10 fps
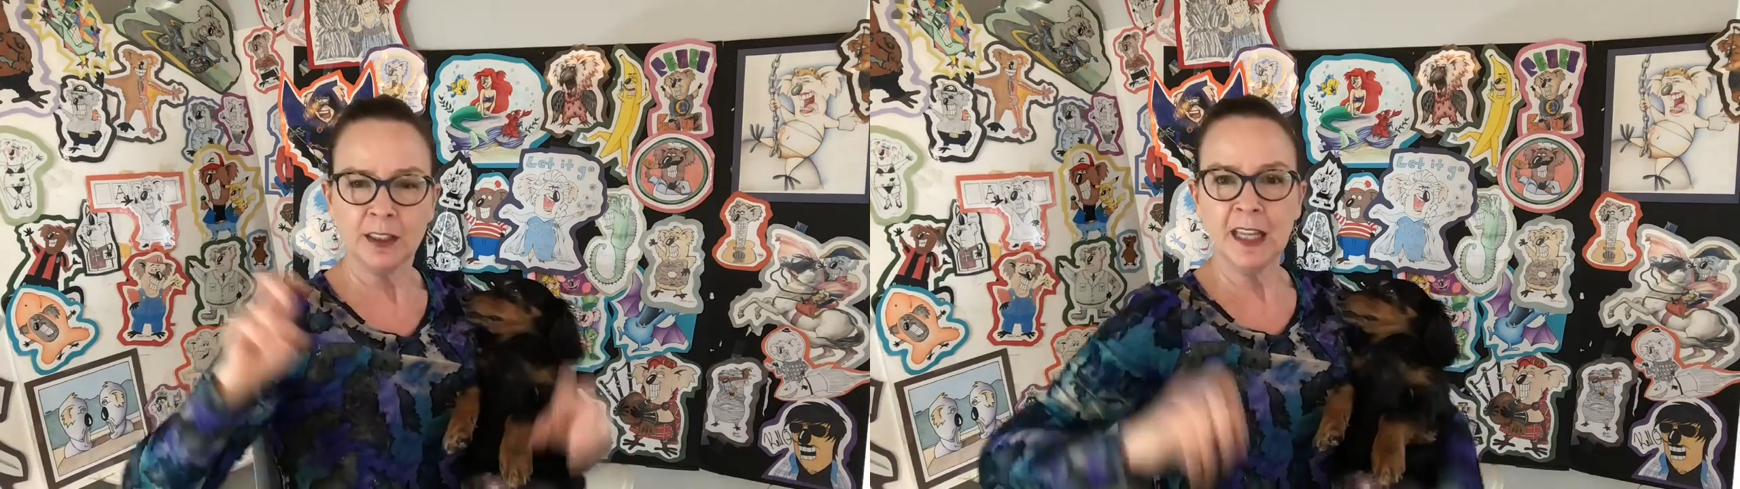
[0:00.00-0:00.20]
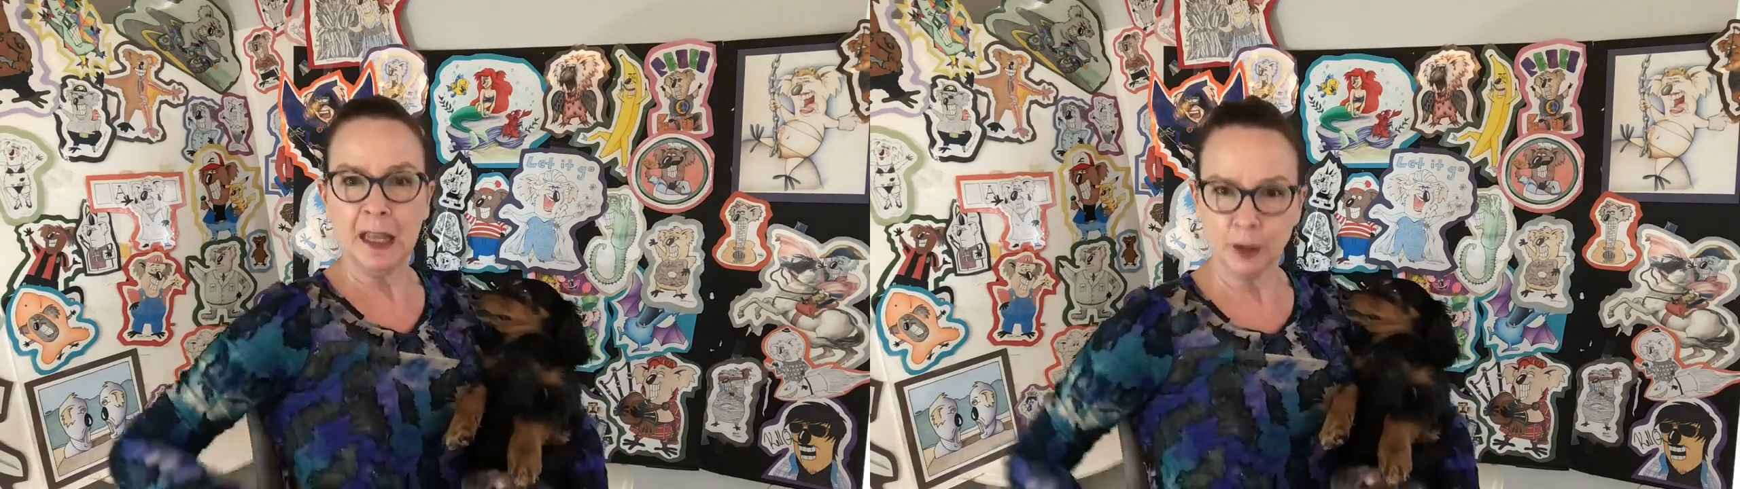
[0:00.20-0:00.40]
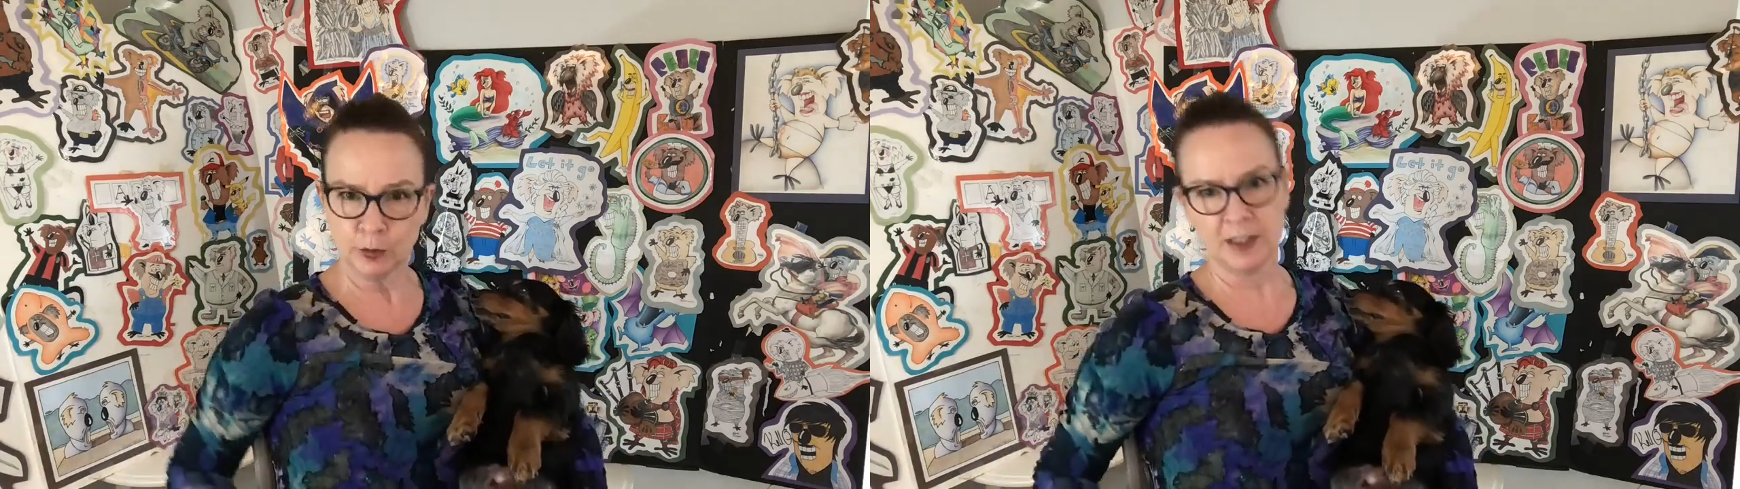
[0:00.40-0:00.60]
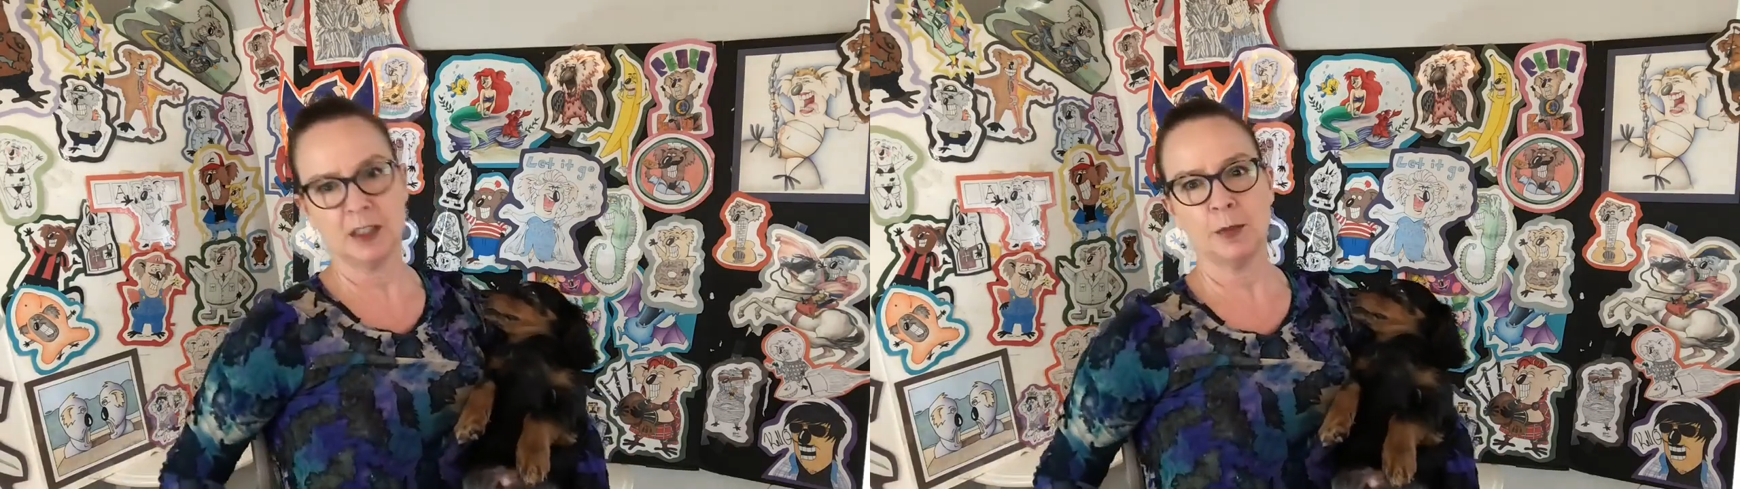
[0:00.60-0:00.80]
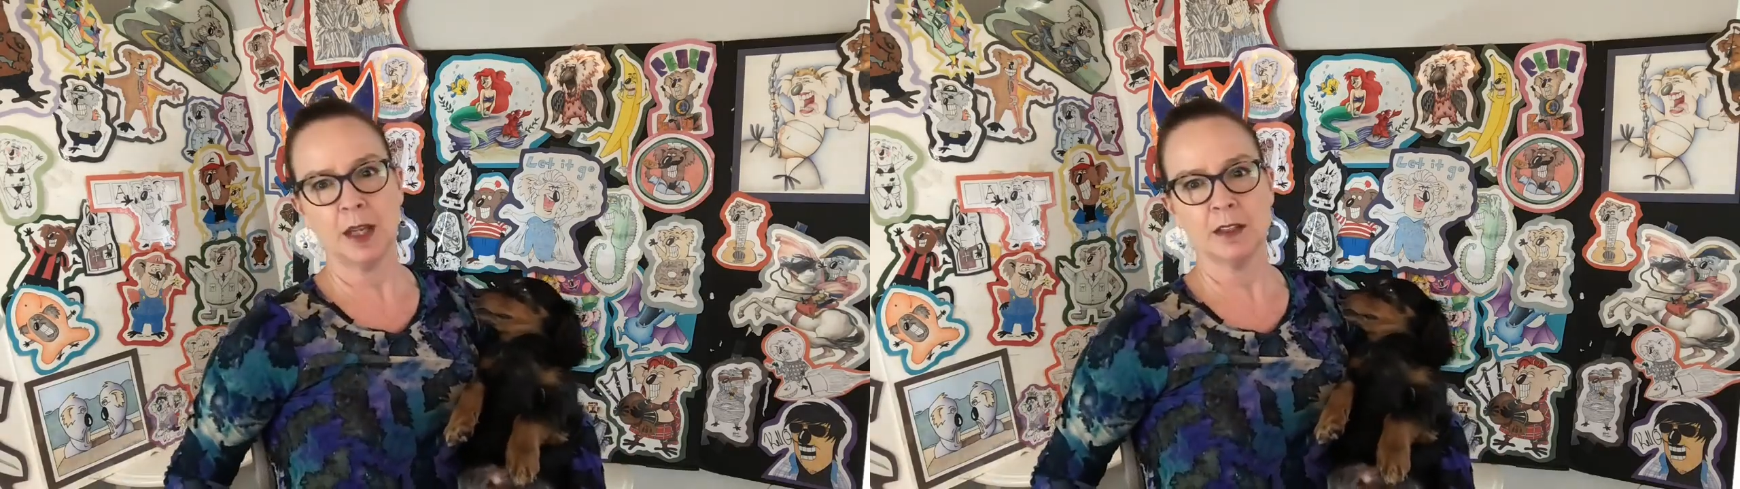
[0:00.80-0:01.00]
gallery
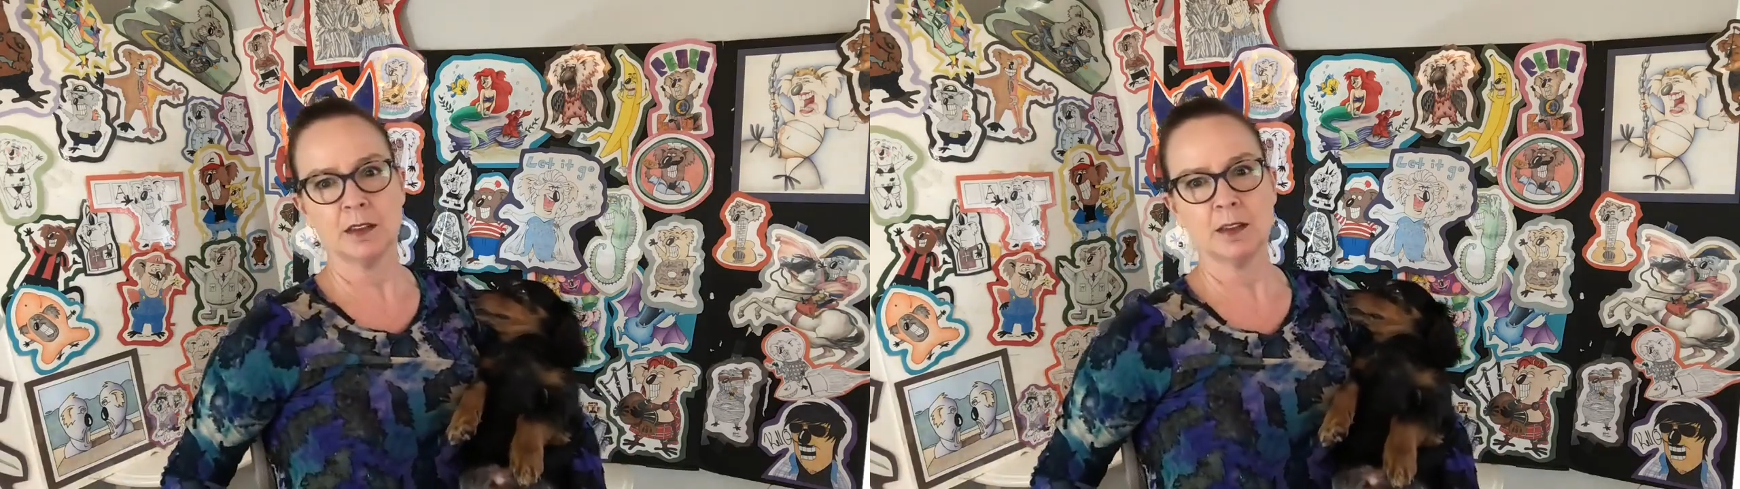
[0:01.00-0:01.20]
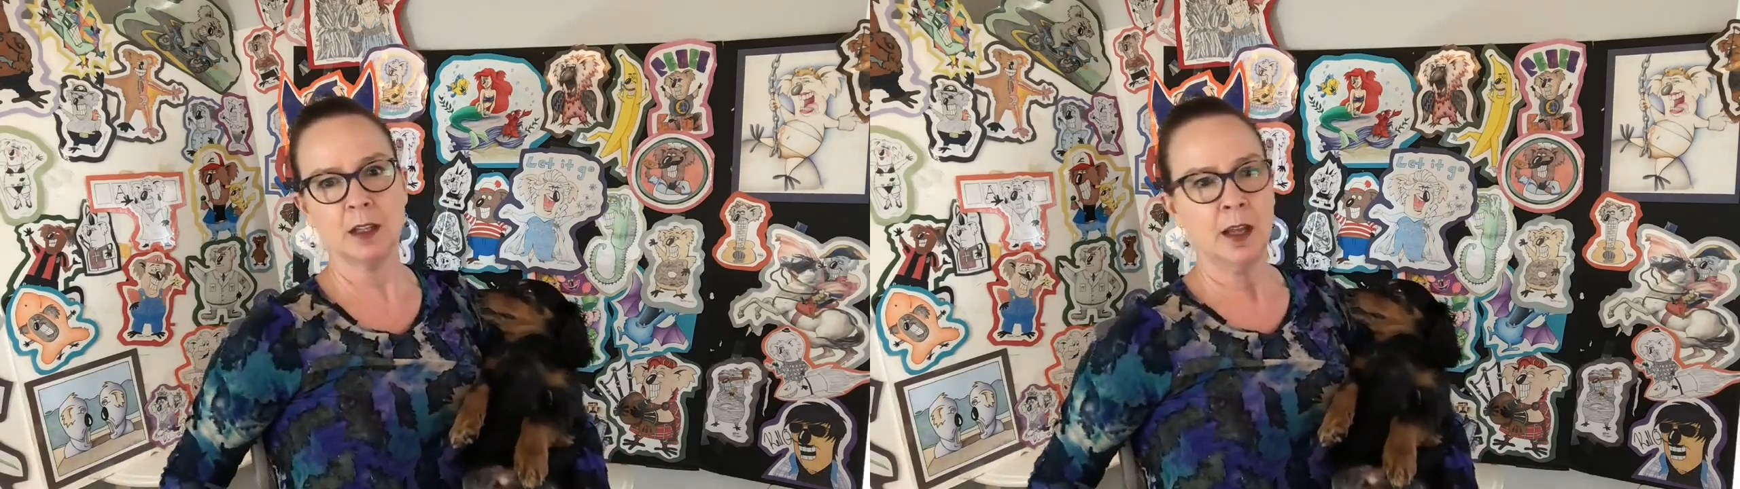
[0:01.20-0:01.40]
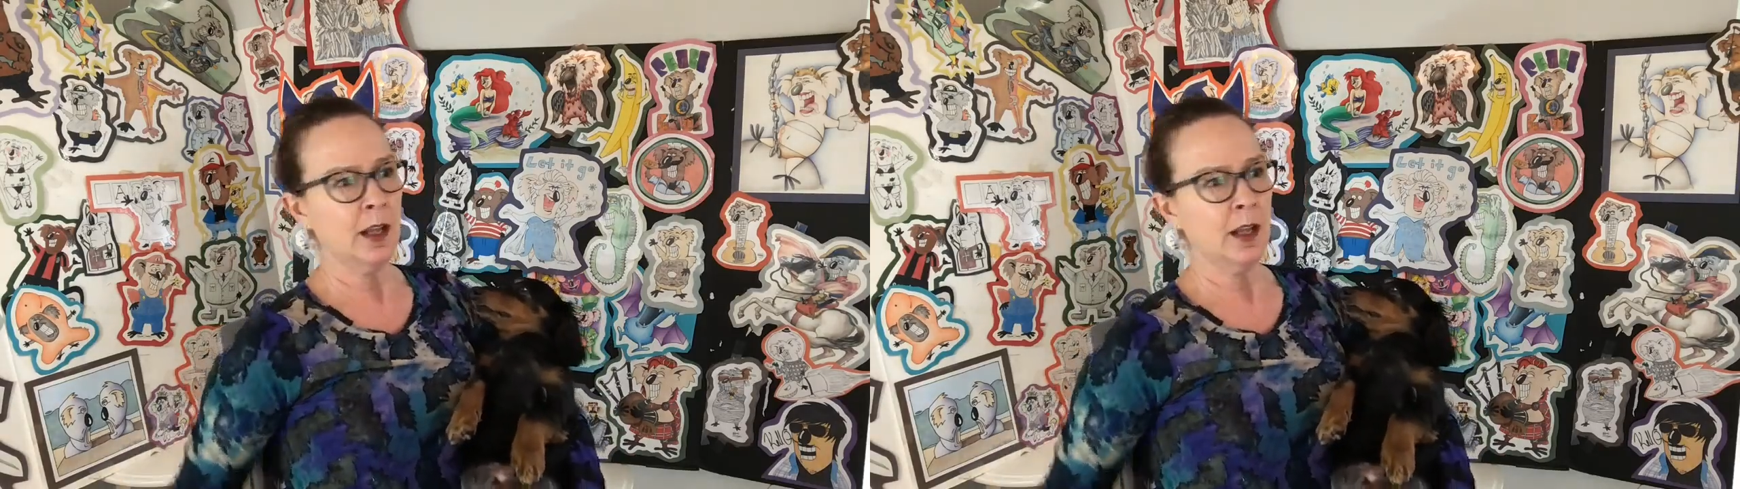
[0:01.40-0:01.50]
space.